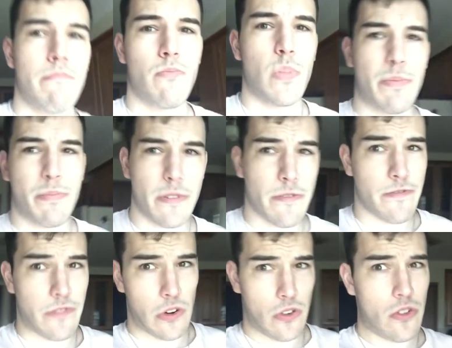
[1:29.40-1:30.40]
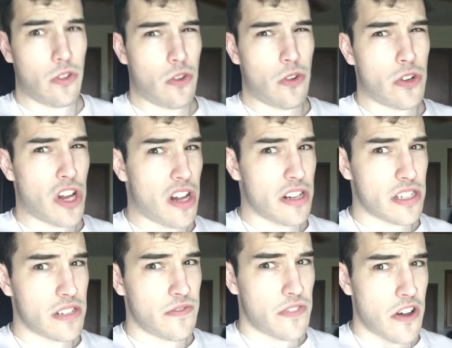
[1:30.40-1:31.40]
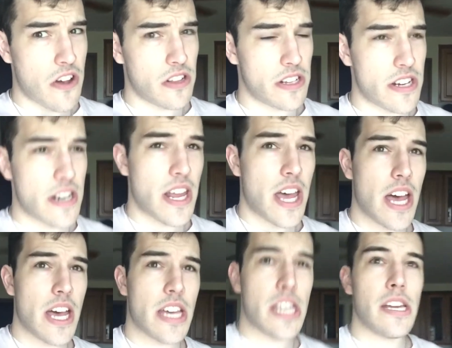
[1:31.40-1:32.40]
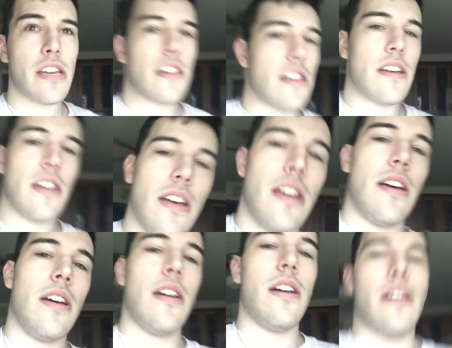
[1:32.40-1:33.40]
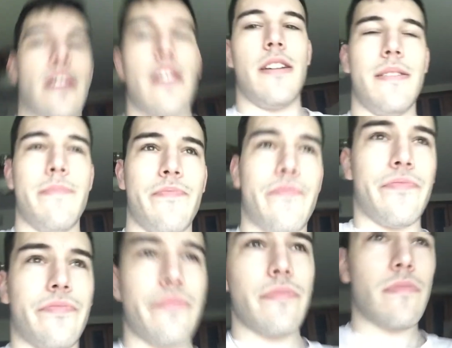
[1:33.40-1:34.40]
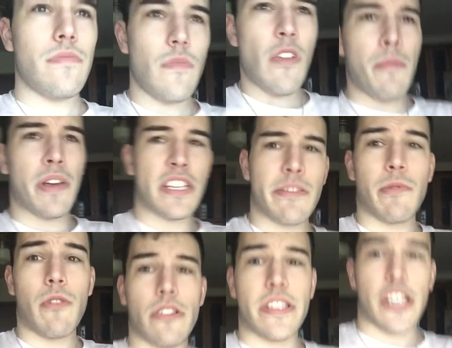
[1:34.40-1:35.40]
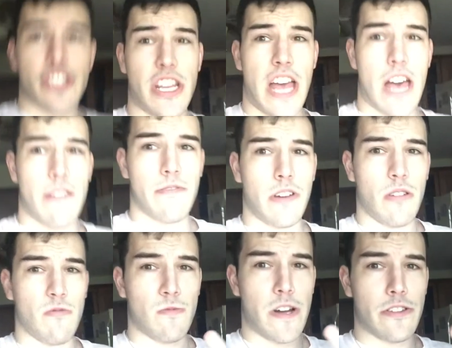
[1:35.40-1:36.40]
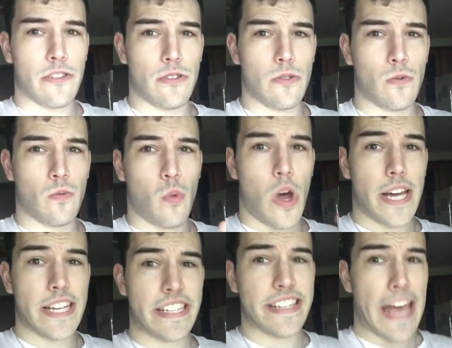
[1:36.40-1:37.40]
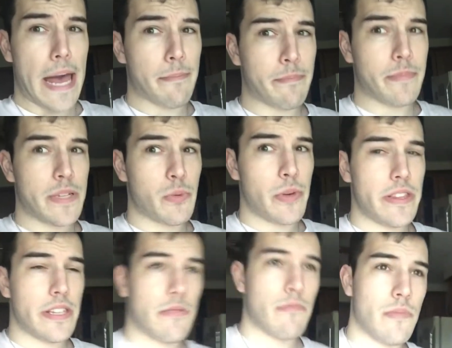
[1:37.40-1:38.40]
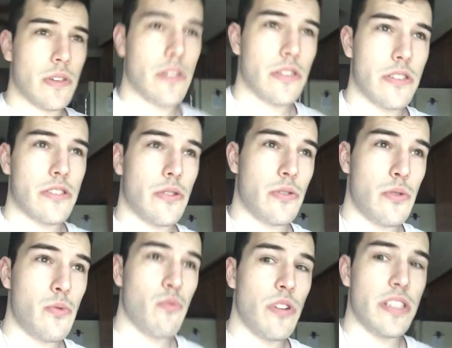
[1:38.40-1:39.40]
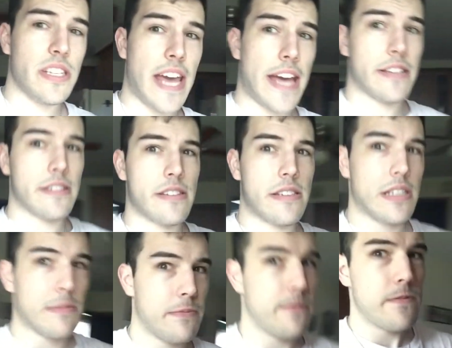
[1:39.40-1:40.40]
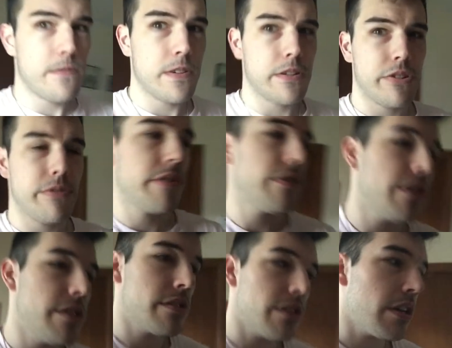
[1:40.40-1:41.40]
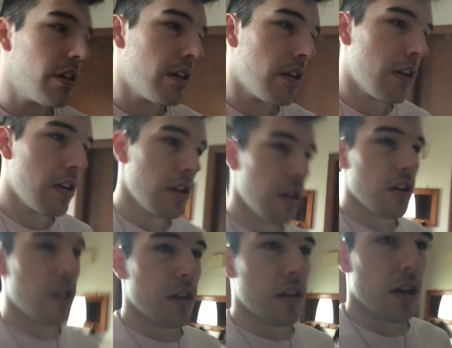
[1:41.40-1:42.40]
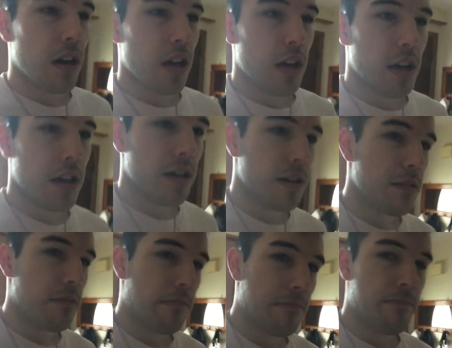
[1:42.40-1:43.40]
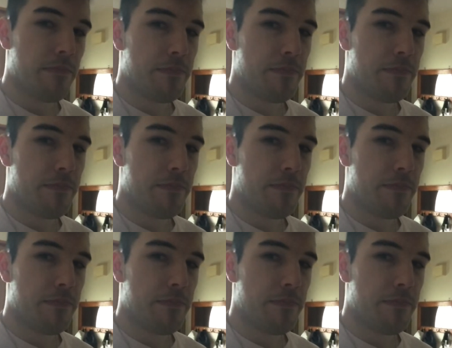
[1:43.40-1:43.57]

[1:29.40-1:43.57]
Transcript: would prefer not to fall and die. Um, because some of the rocks actually have a rather wide gap between them, so you really can slip very, very easily. Um,